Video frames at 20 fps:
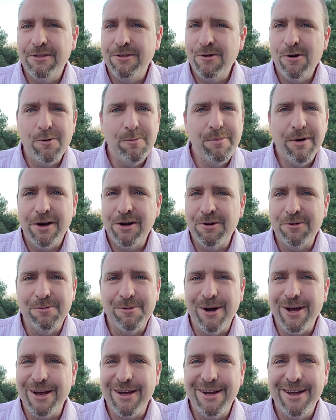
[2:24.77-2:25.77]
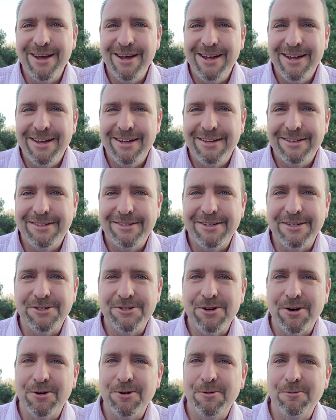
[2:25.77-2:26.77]
No better way to
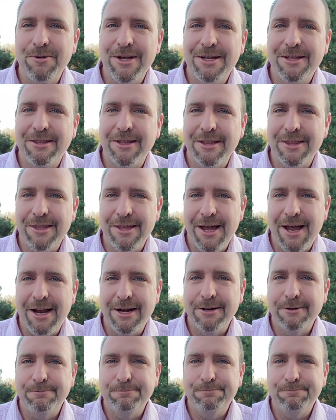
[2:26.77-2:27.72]
start a week than that.